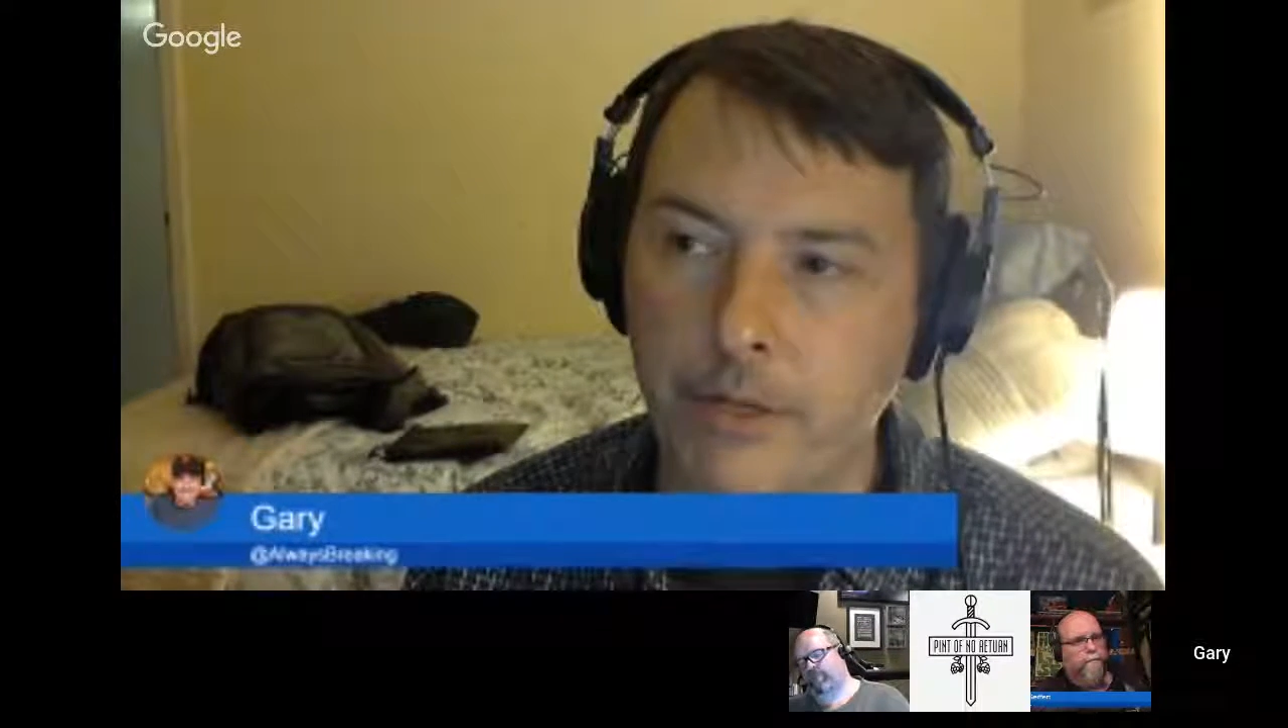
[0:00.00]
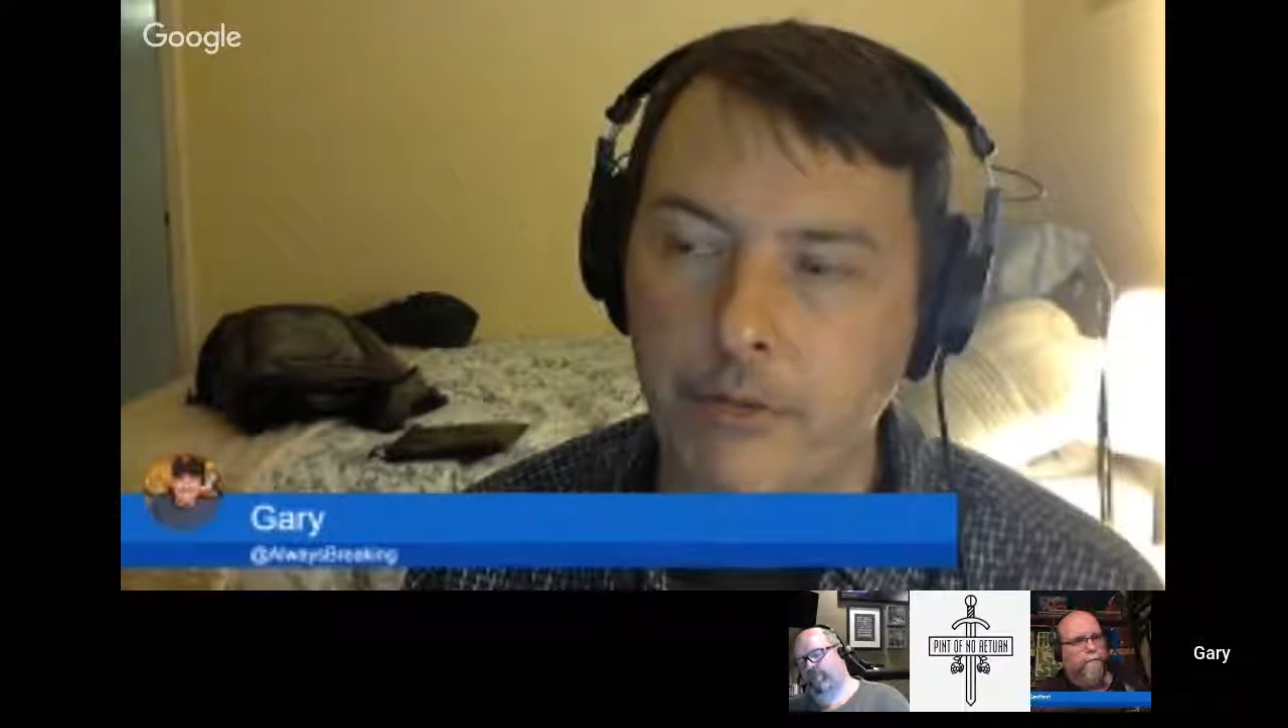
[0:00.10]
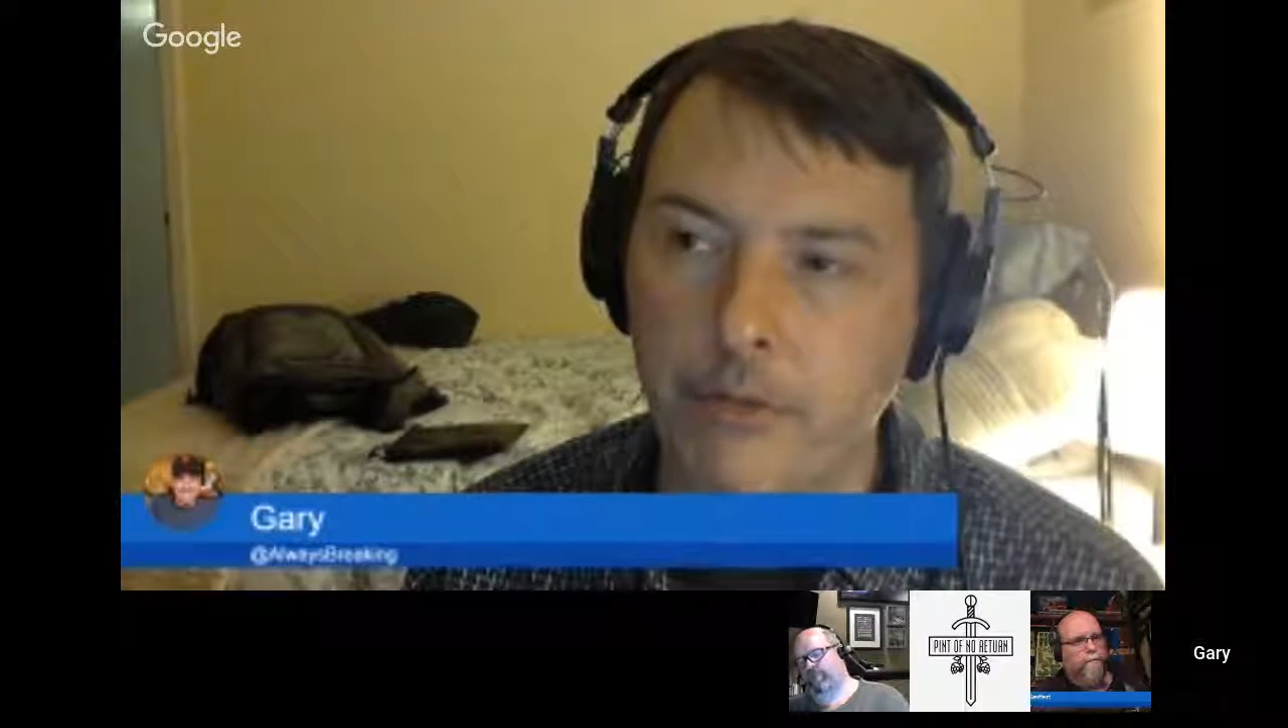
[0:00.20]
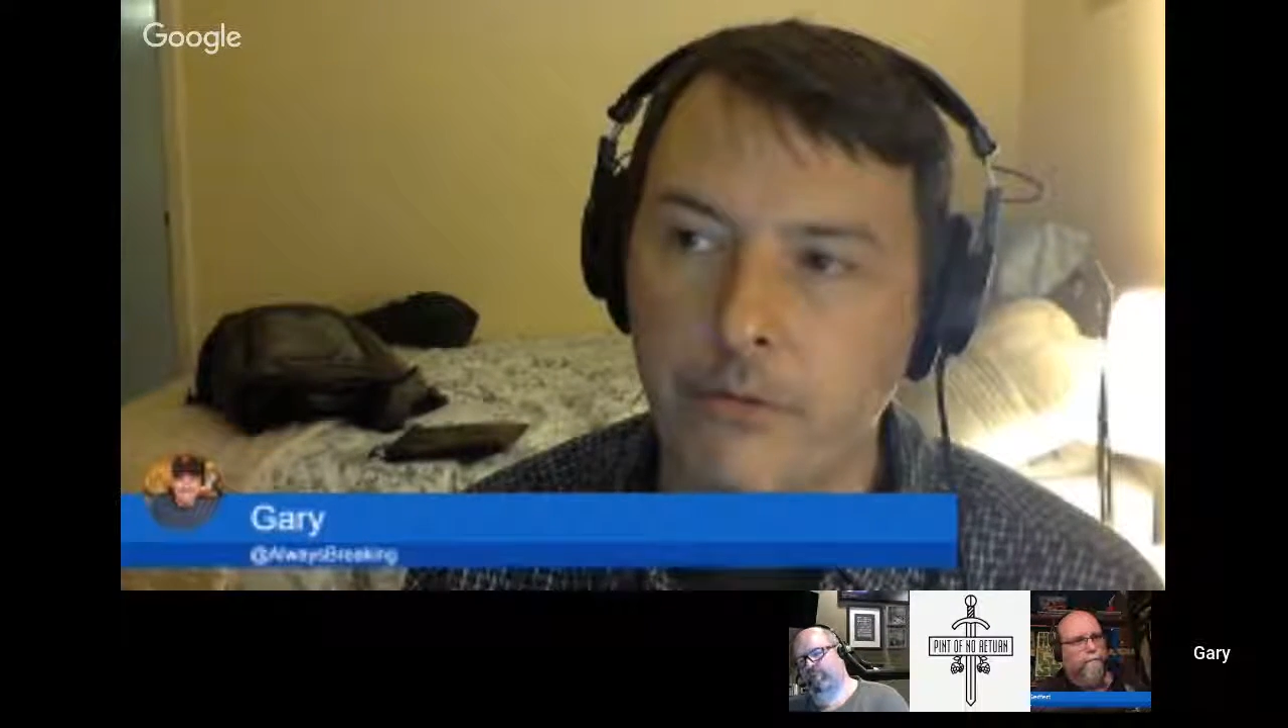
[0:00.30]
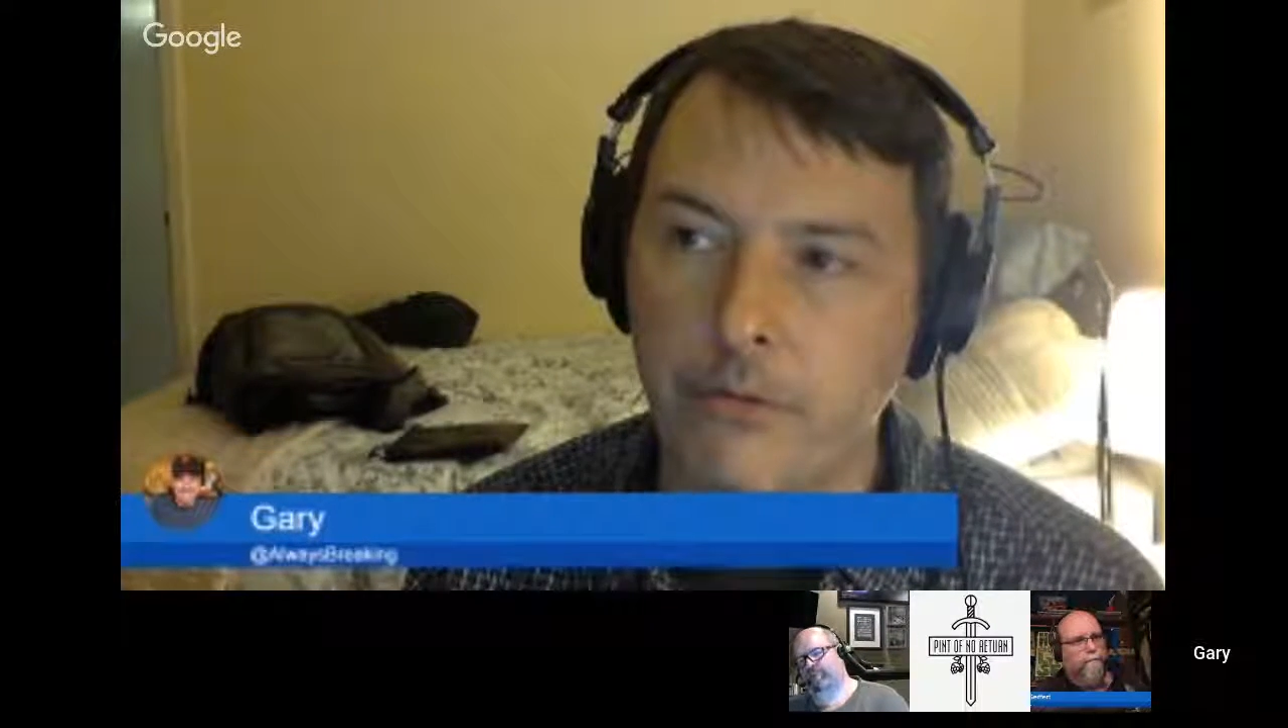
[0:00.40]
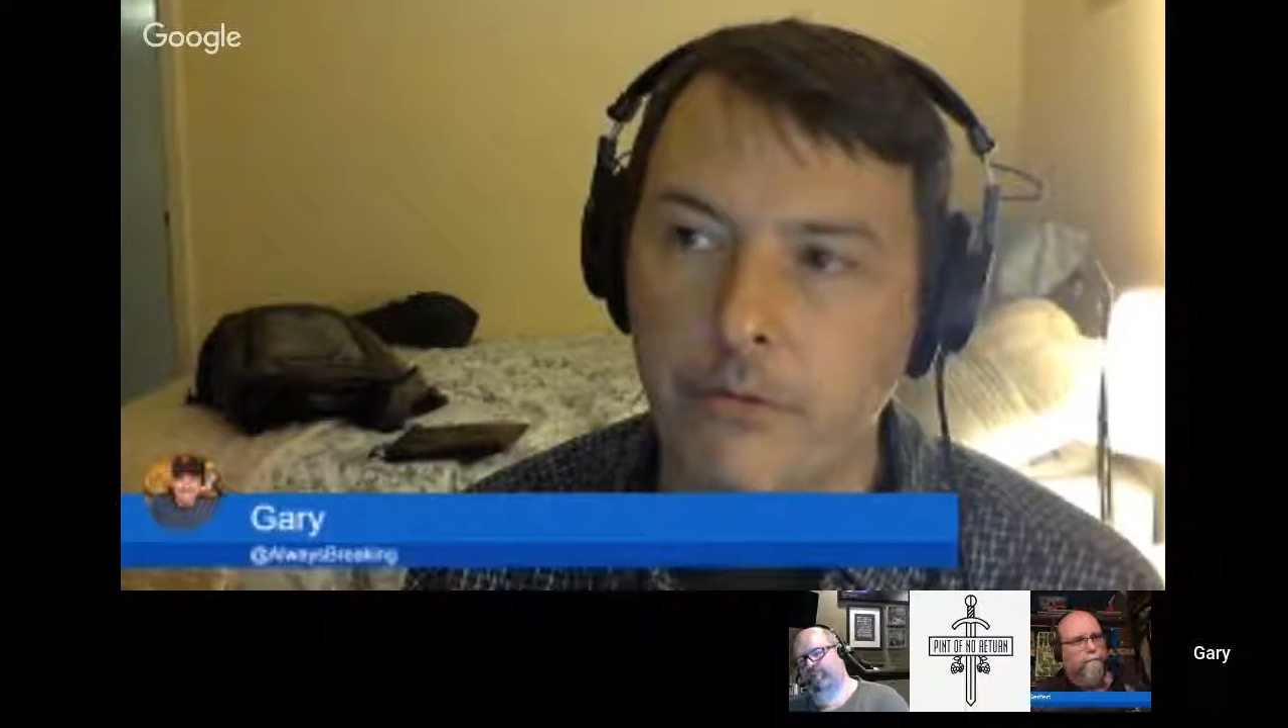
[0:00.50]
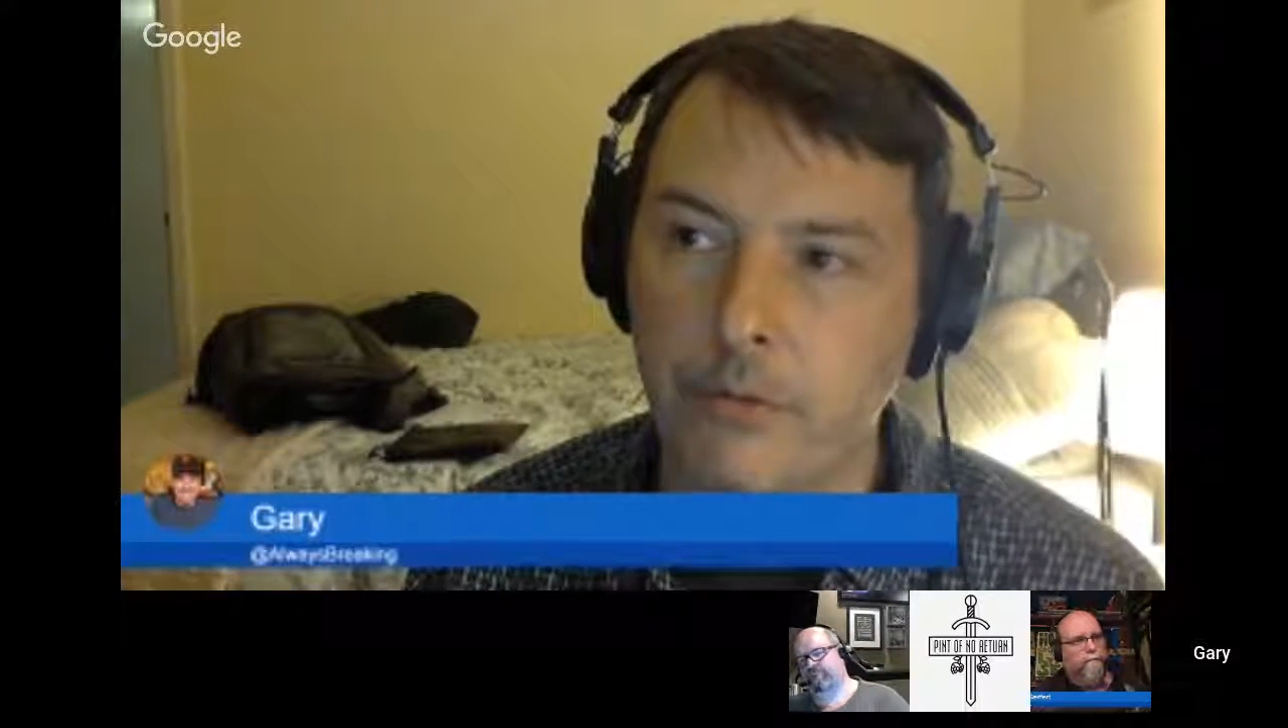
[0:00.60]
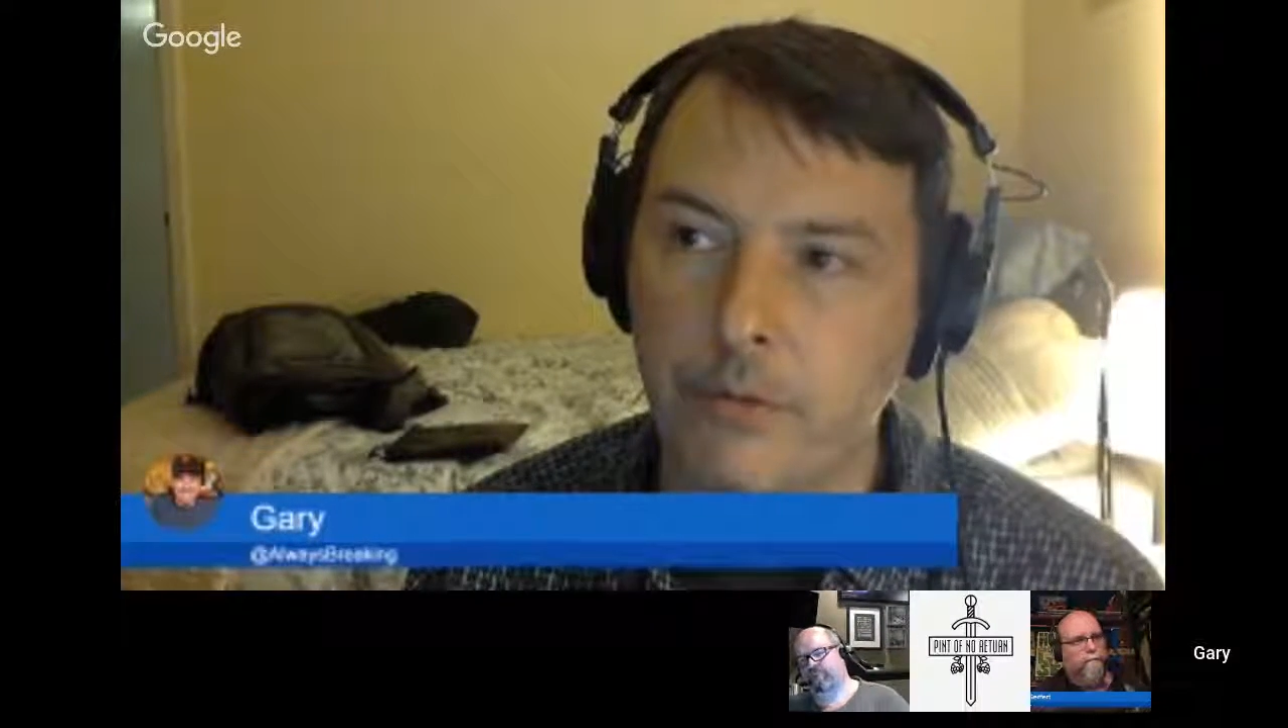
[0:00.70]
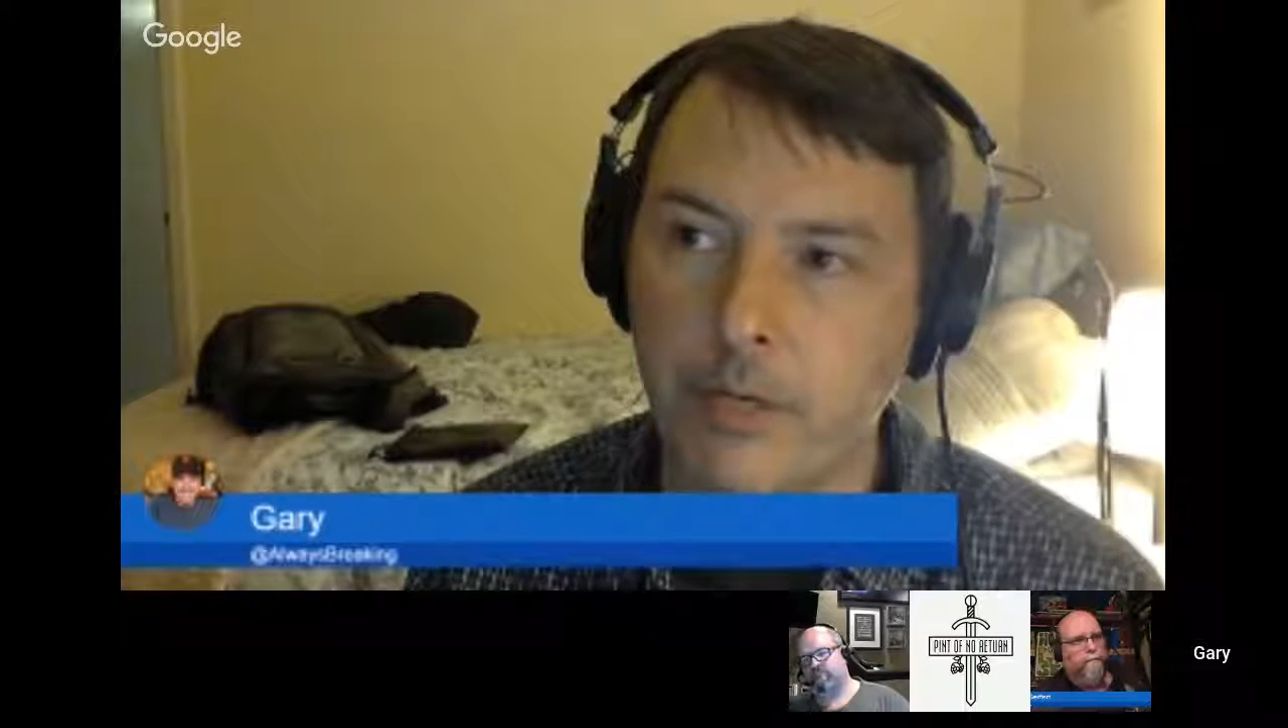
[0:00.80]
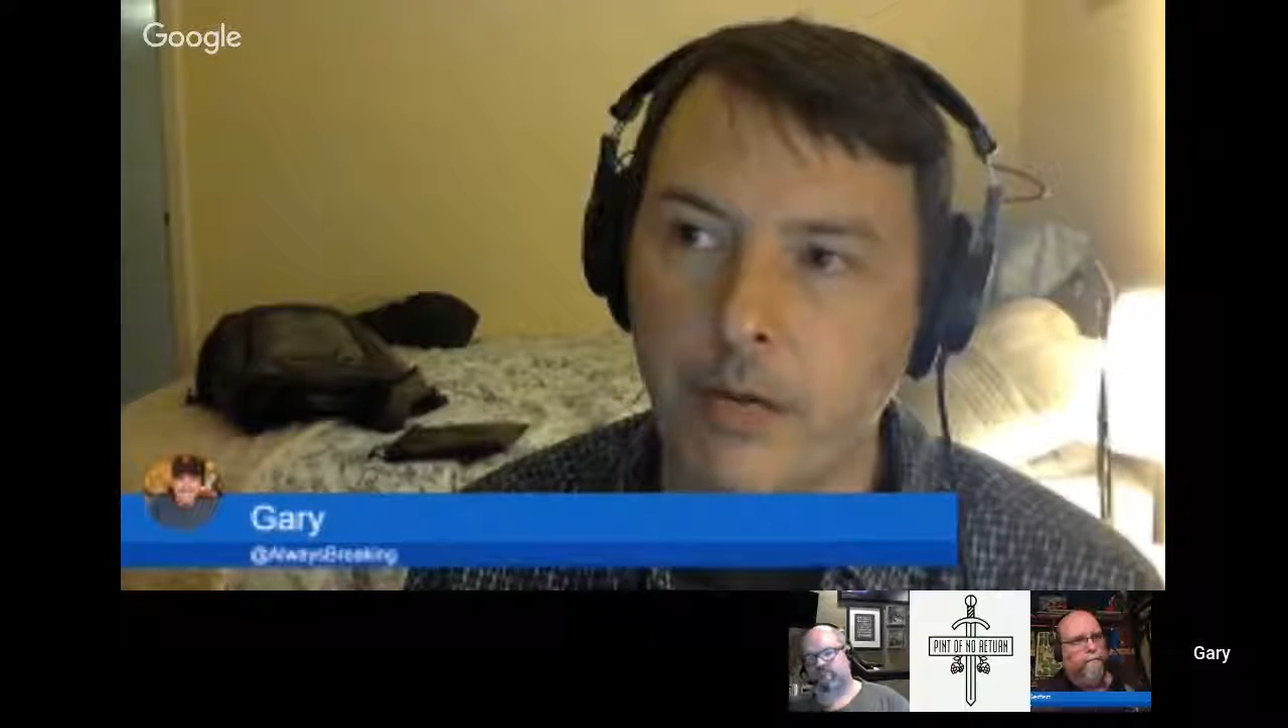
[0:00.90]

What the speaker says: Finn's